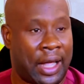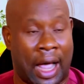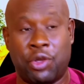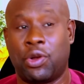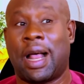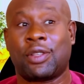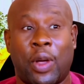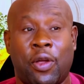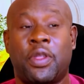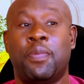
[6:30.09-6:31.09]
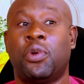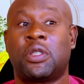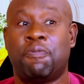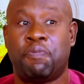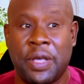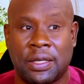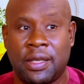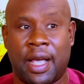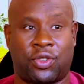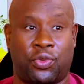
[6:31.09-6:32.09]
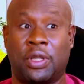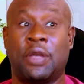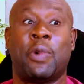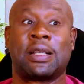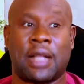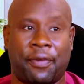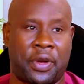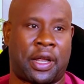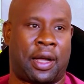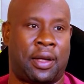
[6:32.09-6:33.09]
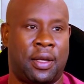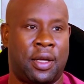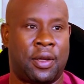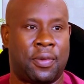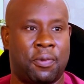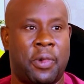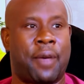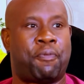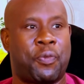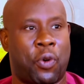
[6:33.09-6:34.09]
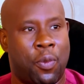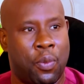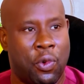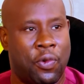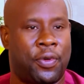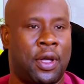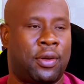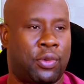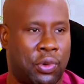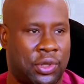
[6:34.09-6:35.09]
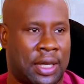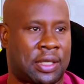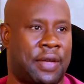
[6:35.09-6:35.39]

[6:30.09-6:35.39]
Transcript: And that's one of the most busiest roads in West Africa, where people move goods and